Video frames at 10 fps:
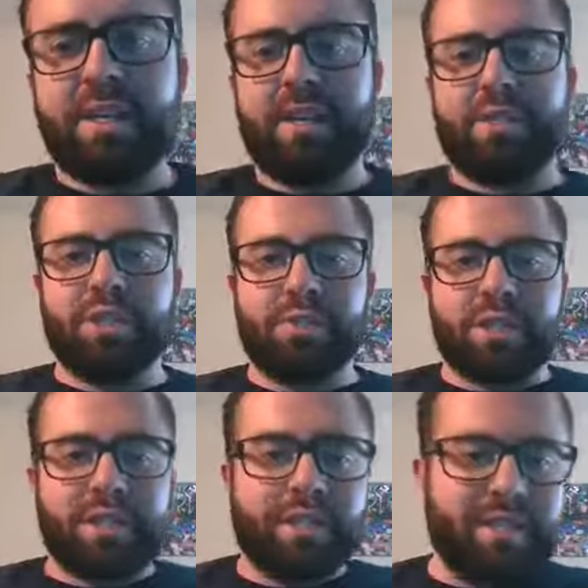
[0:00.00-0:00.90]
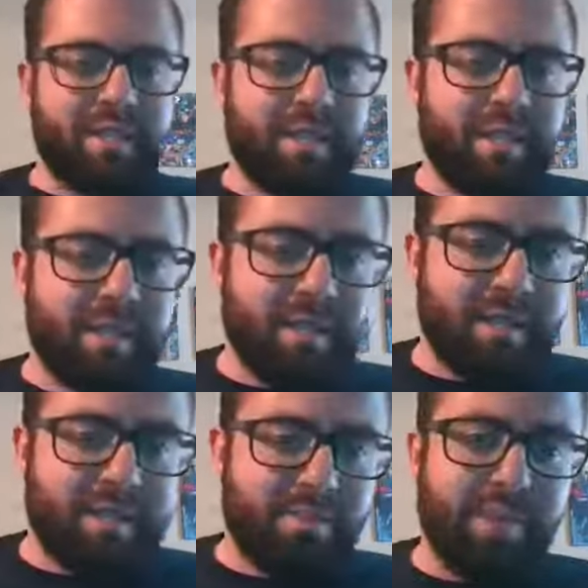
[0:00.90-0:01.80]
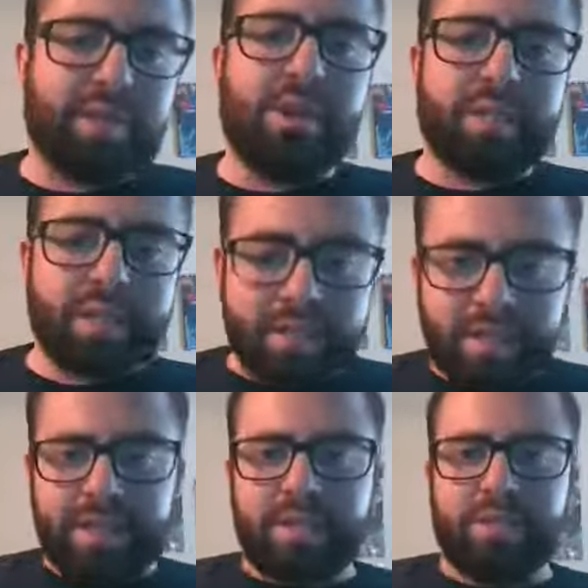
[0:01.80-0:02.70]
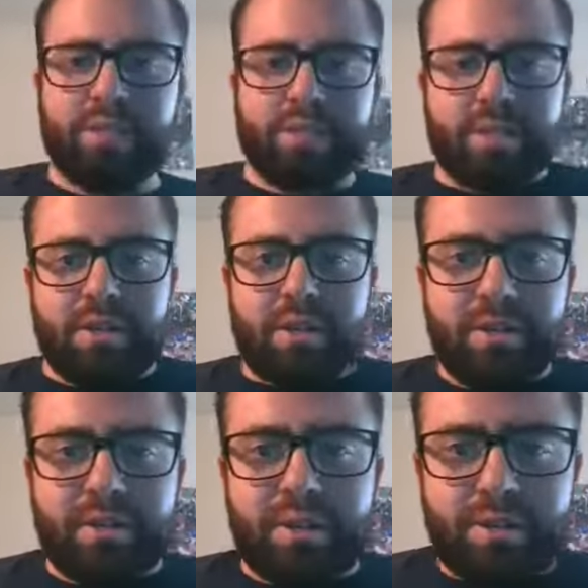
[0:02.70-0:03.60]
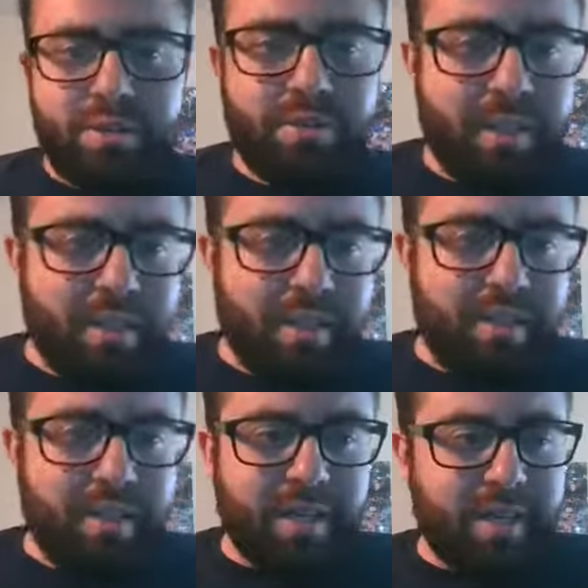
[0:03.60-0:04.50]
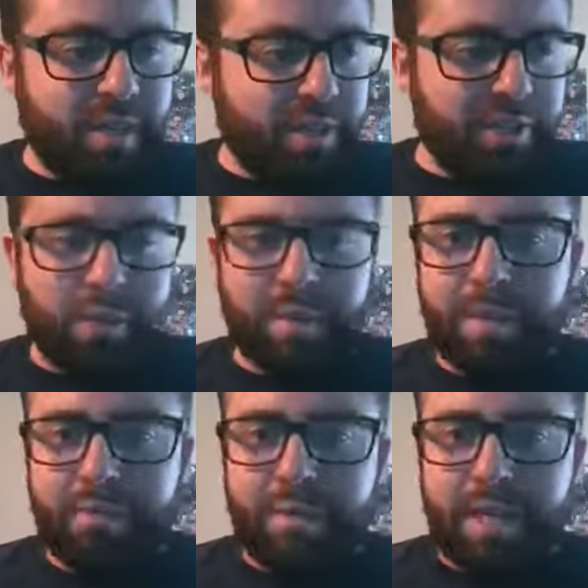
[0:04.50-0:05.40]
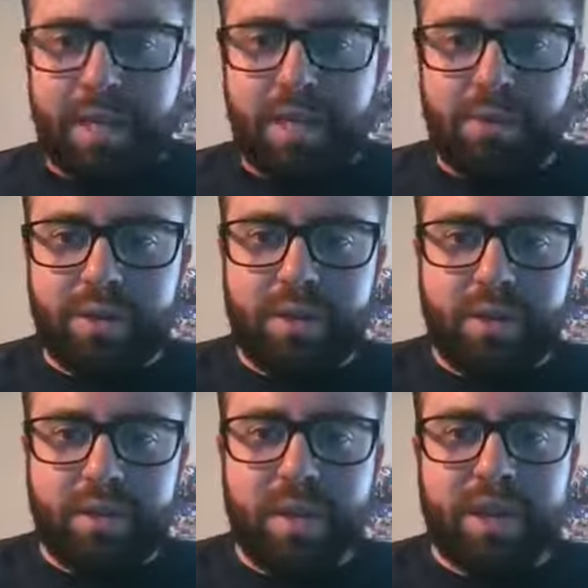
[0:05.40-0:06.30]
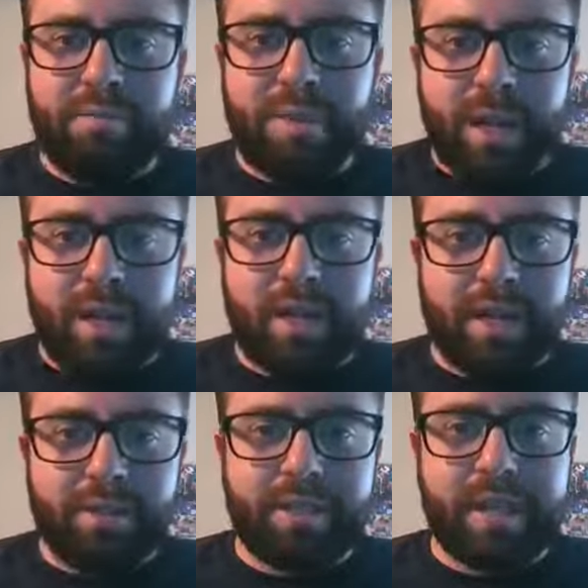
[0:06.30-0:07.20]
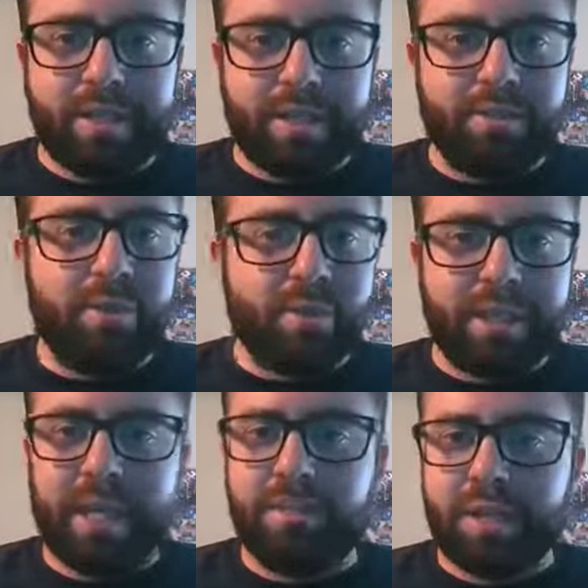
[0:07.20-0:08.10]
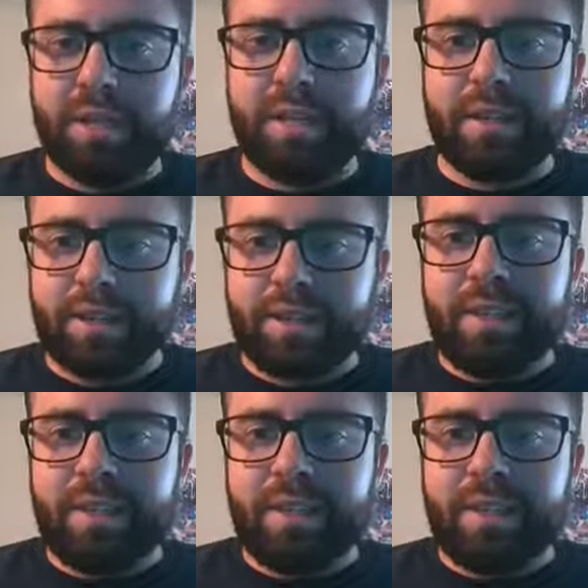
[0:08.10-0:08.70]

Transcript: uh, Germany, the uh, the beer garden, which is an all all you can eat uh, German buffet with a live band entertaining you the whole time eating.